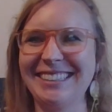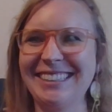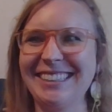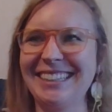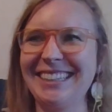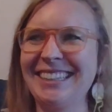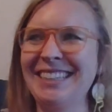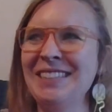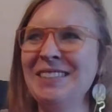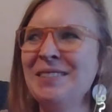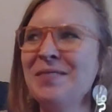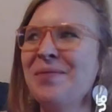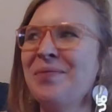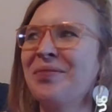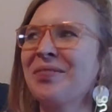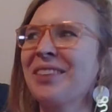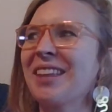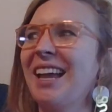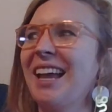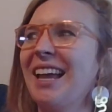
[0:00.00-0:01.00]
and,
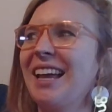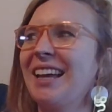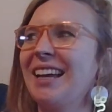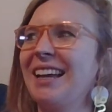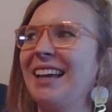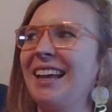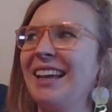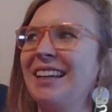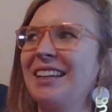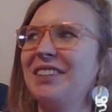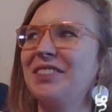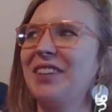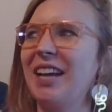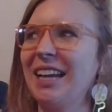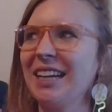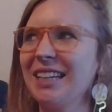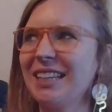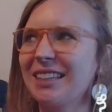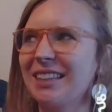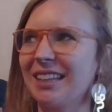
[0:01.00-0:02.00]
if
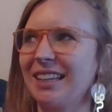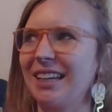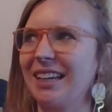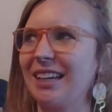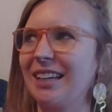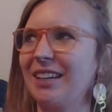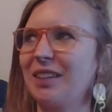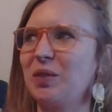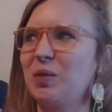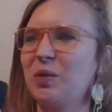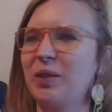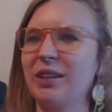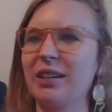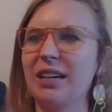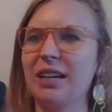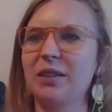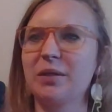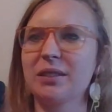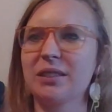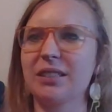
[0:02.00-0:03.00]
anything, when
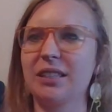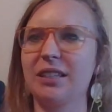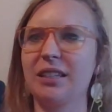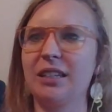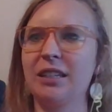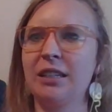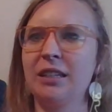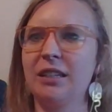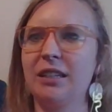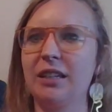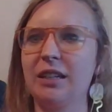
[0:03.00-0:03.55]
I was it,